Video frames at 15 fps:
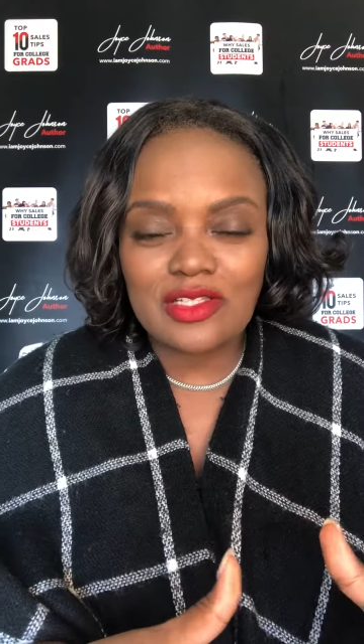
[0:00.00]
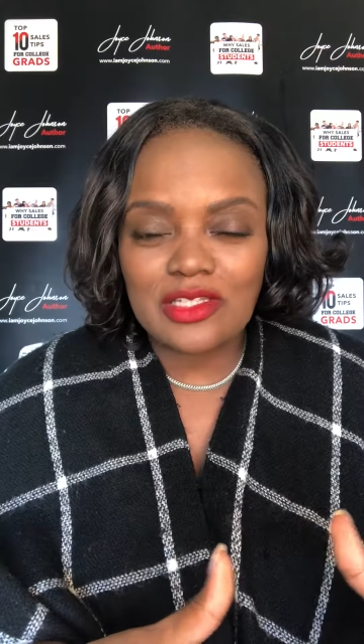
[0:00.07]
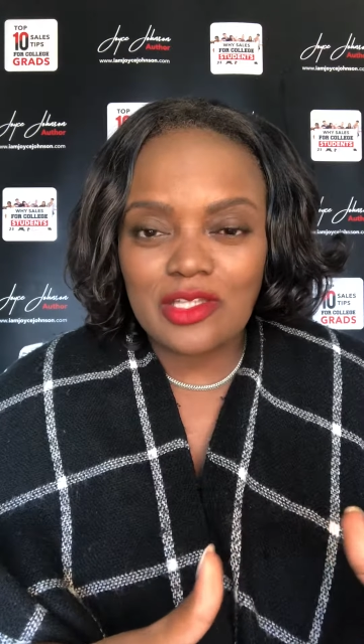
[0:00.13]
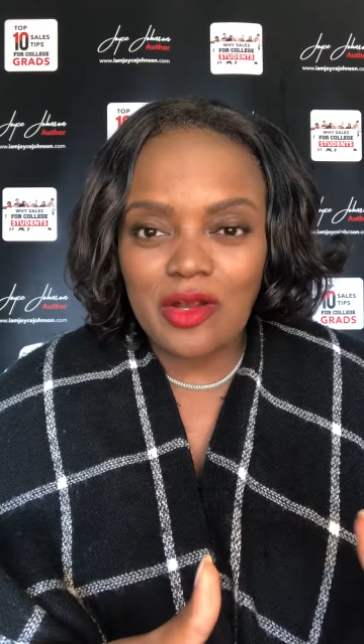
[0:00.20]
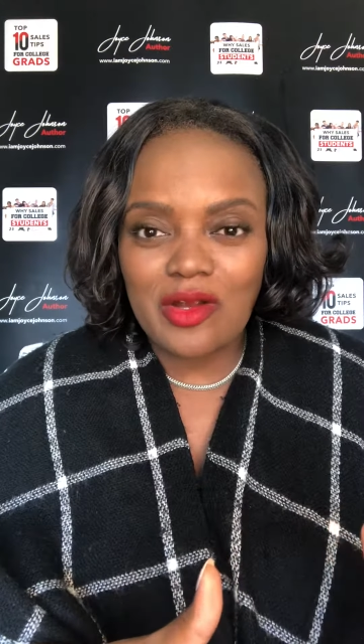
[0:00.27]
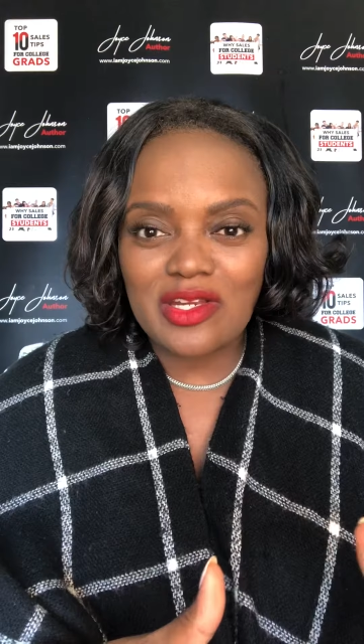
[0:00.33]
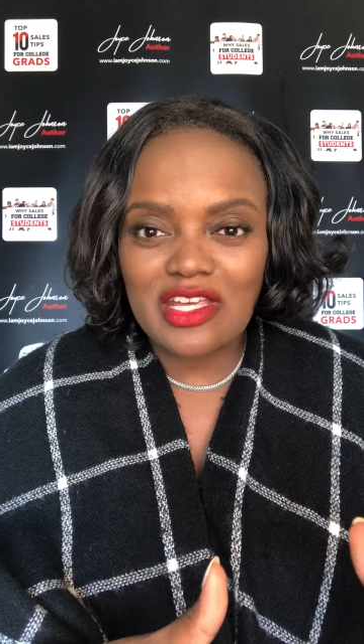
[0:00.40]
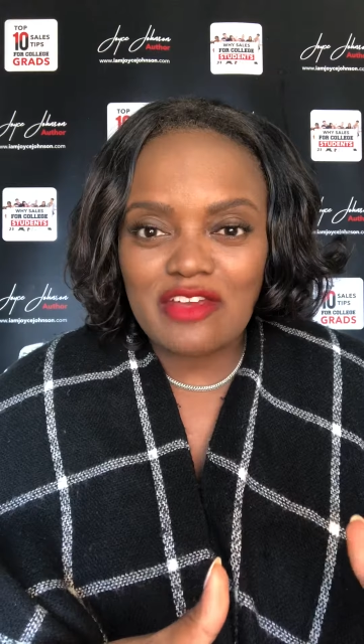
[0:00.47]

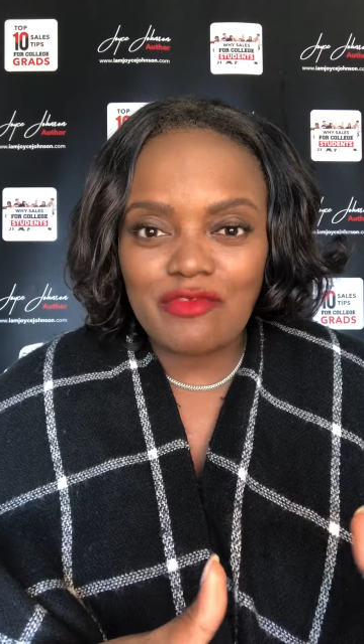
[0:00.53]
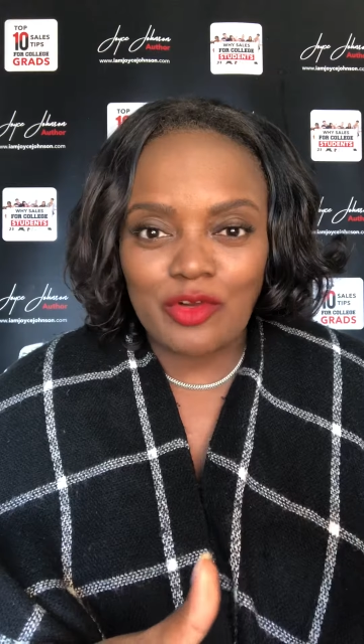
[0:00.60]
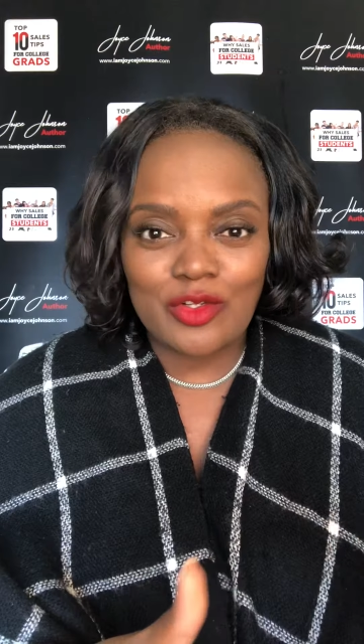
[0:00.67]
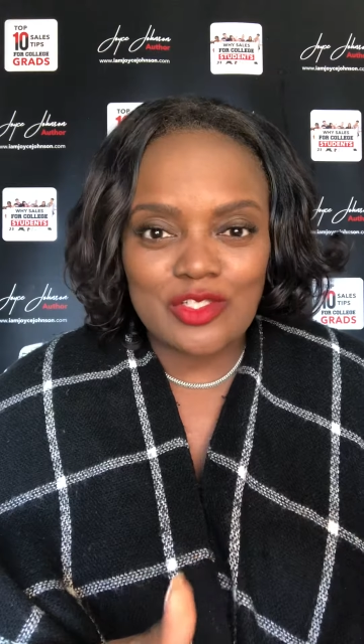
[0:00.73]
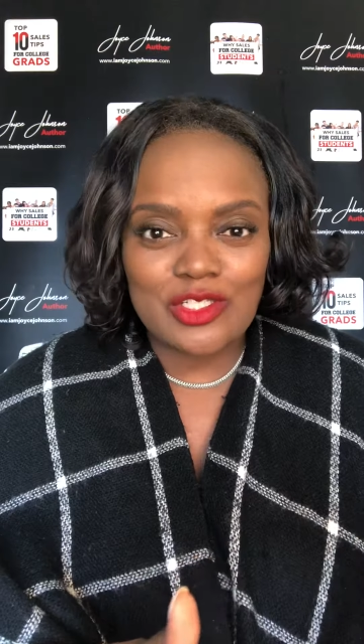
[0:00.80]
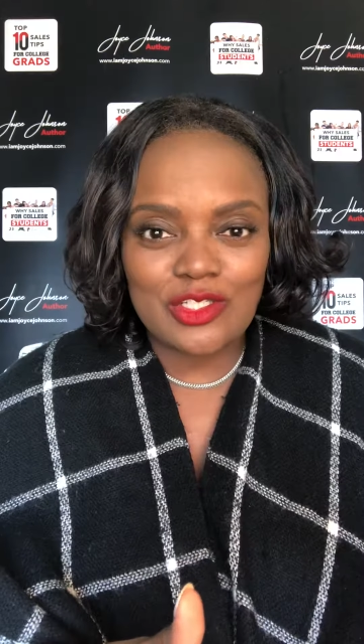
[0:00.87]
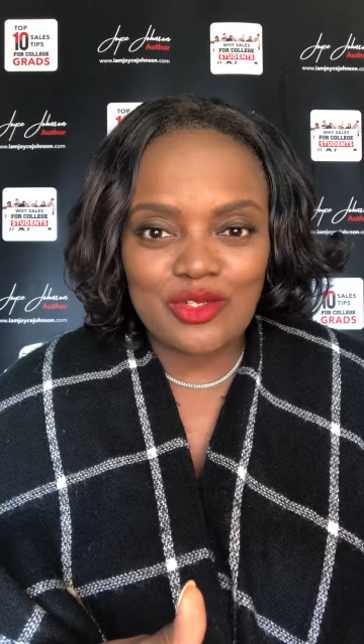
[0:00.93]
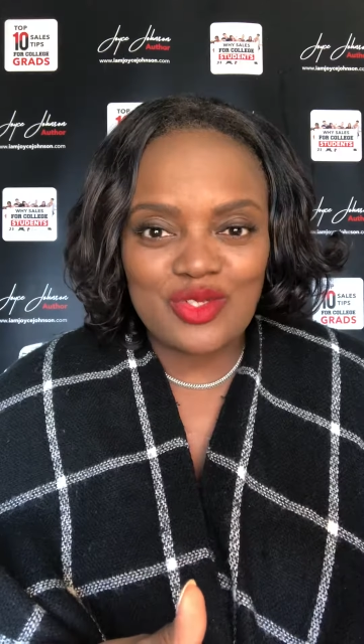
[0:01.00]
learning
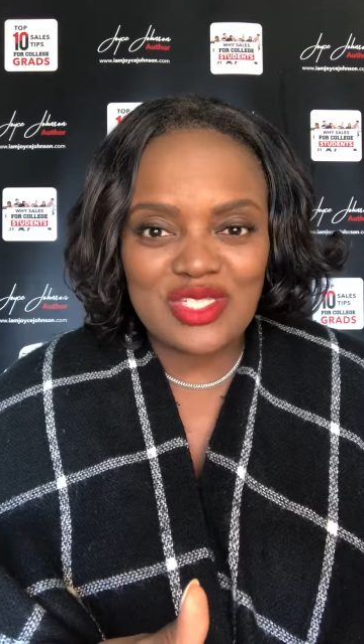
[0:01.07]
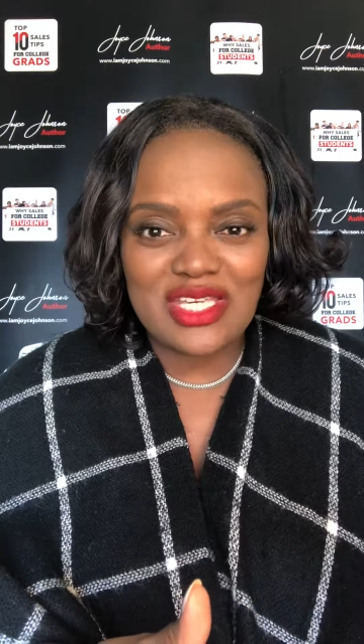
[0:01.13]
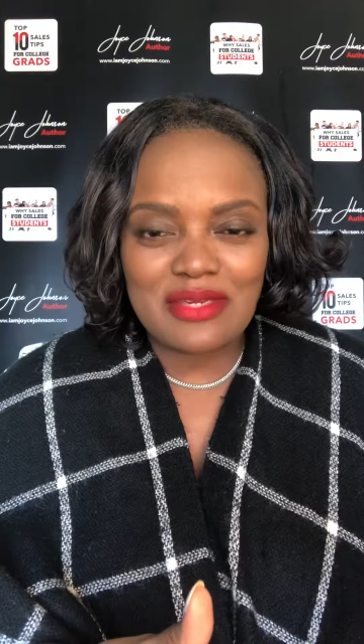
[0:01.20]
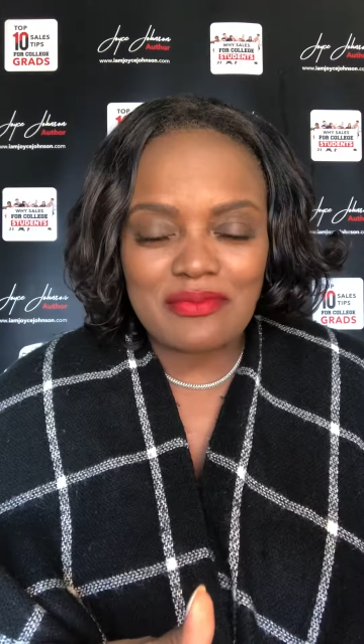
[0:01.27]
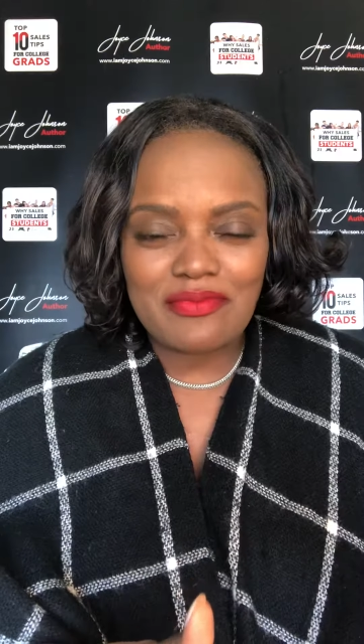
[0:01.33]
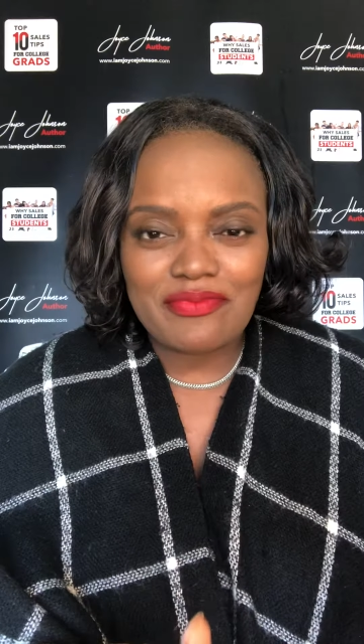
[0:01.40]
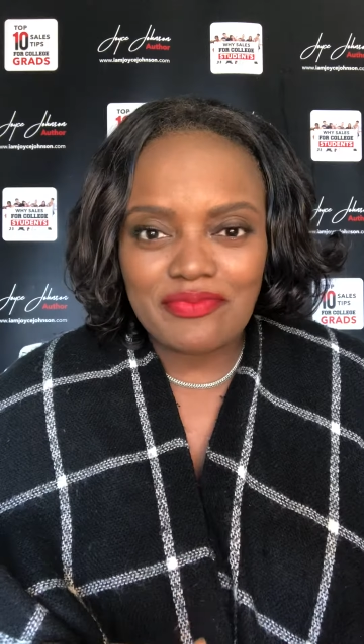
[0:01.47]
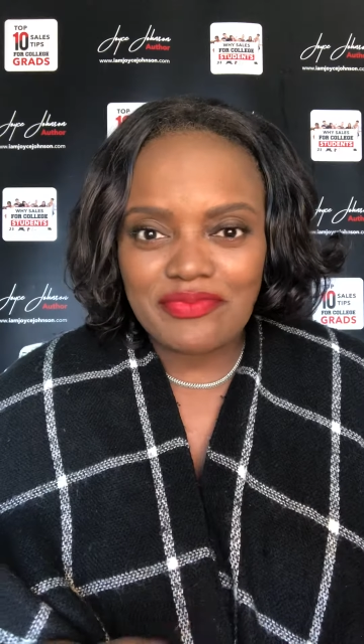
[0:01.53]
versus
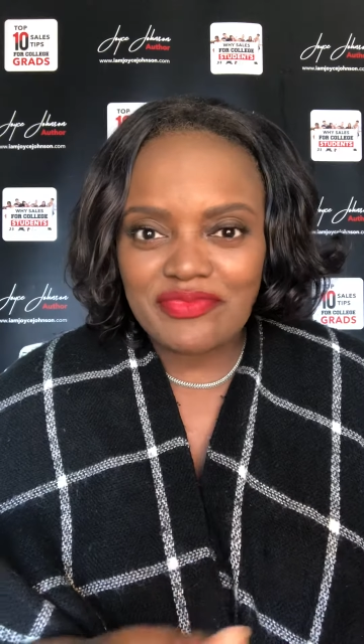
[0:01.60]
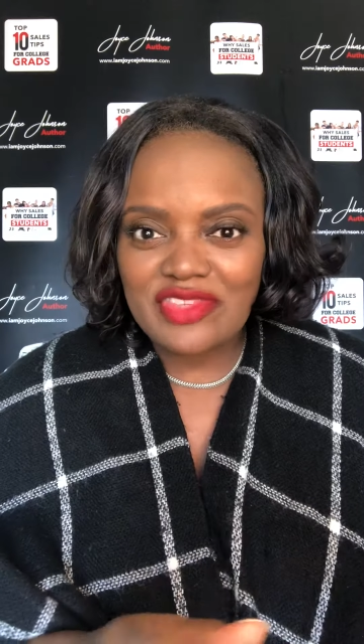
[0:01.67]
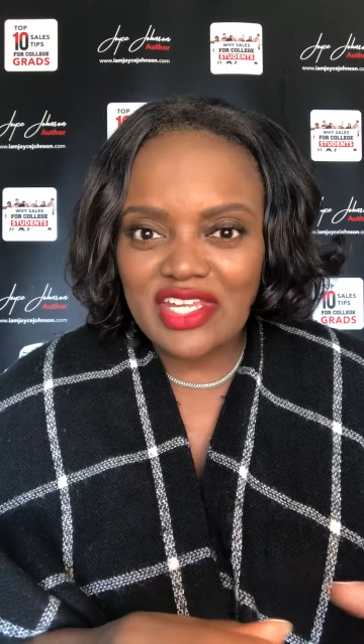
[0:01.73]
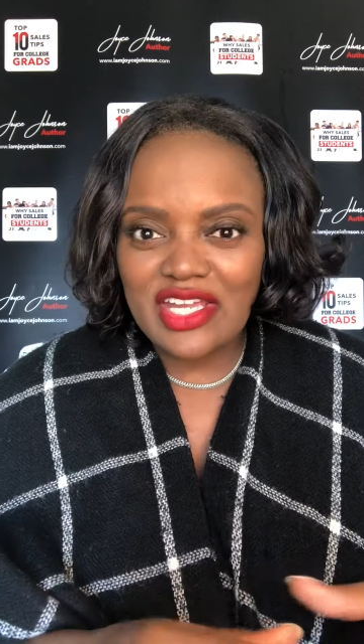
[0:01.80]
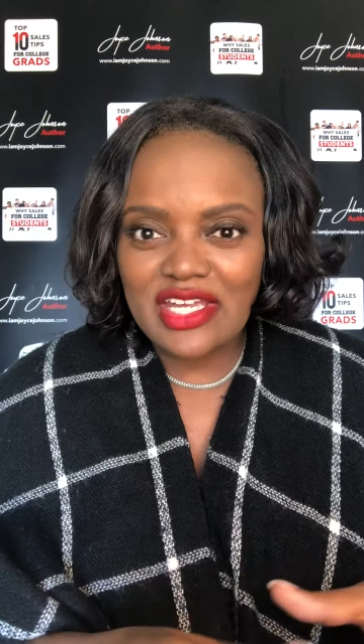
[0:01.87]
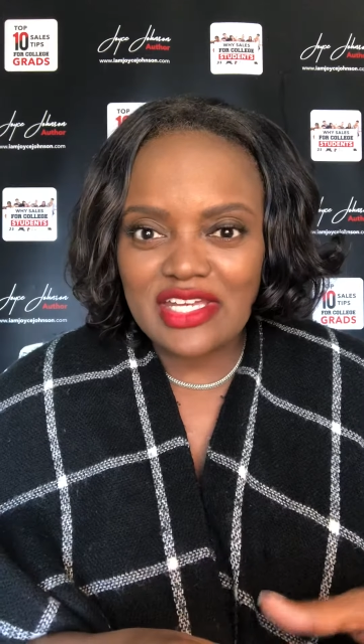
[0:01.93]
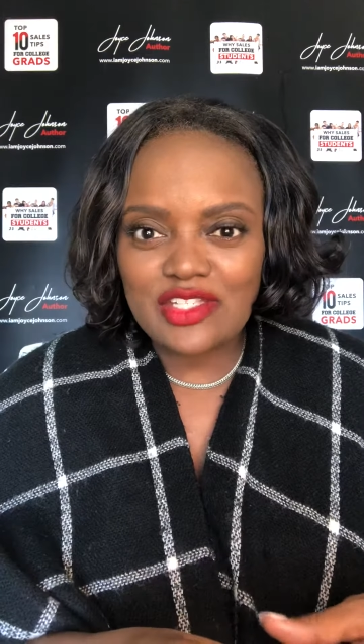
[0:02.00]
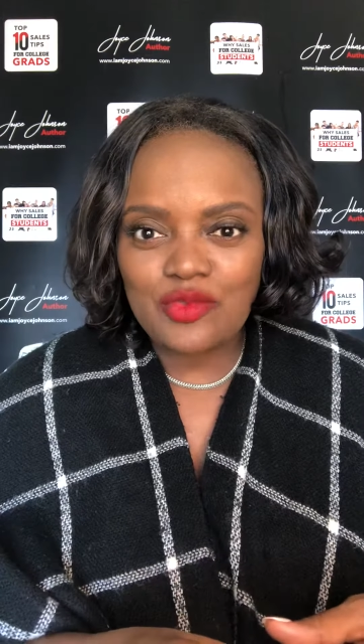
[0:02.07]
losing
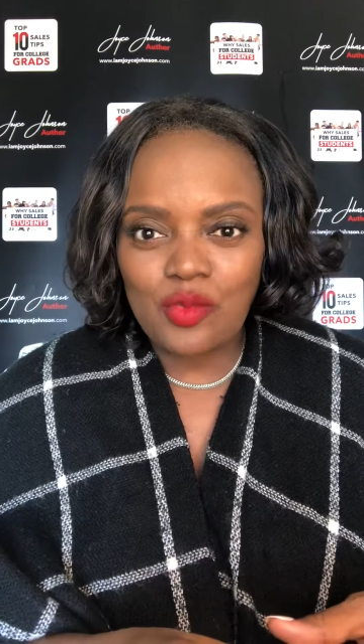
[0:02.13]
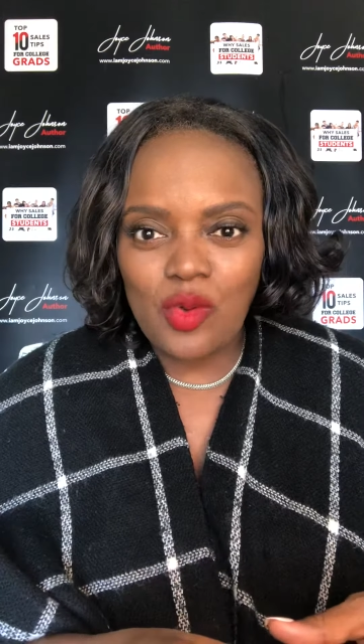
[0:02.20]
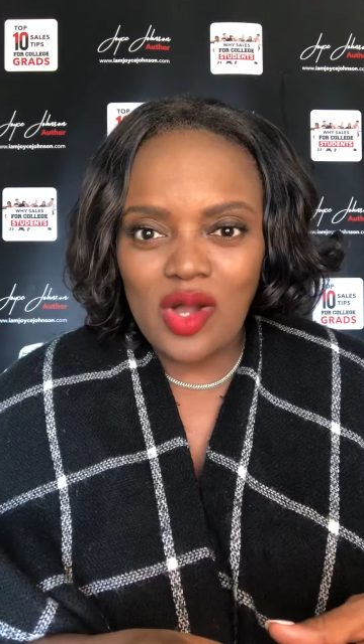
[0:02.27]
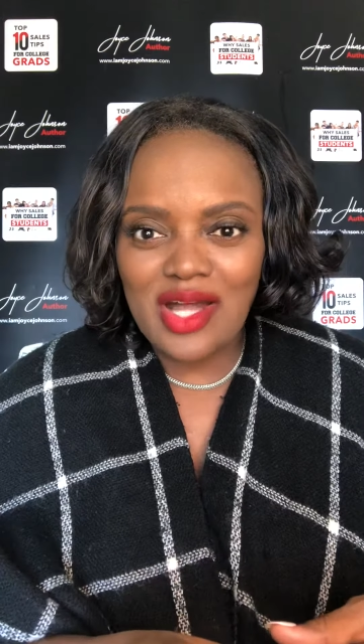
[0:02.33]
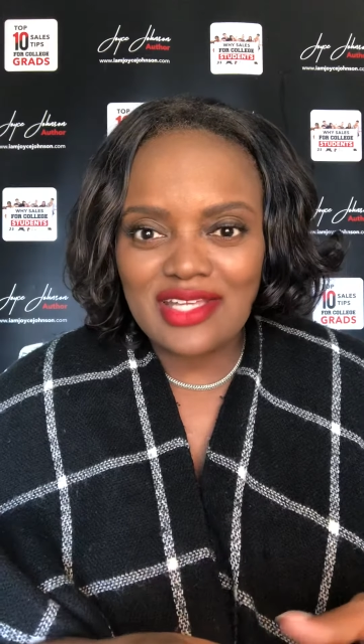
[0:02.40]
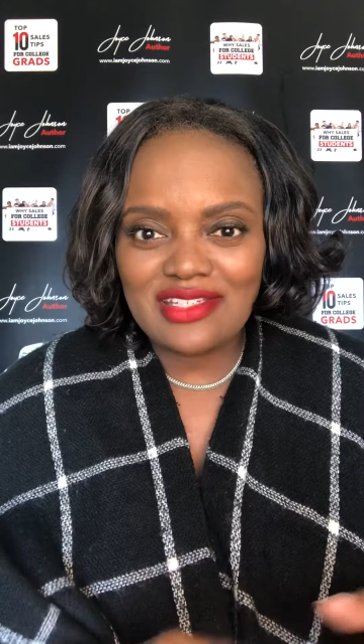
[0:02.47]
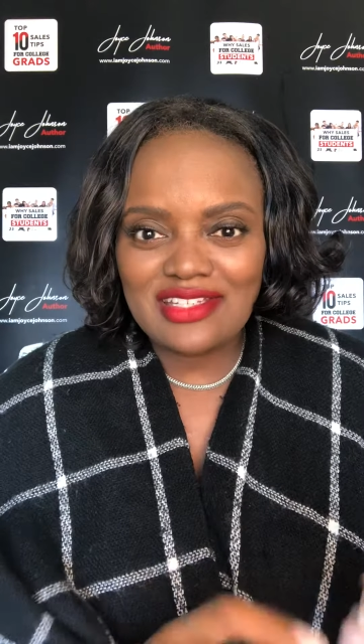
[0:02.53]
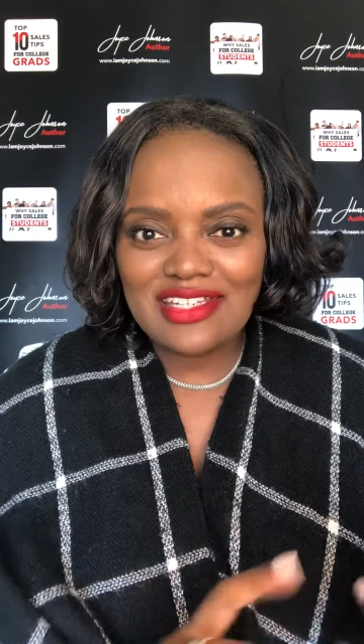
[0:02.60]
is
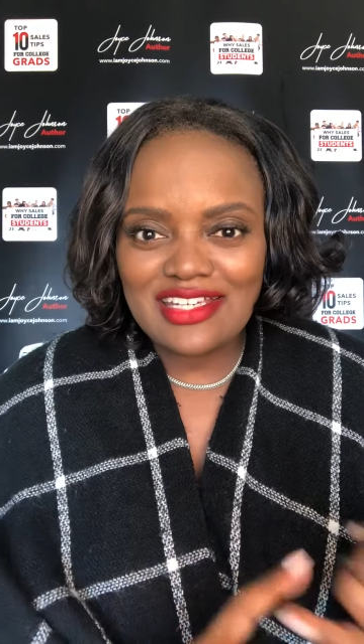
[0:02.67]
one,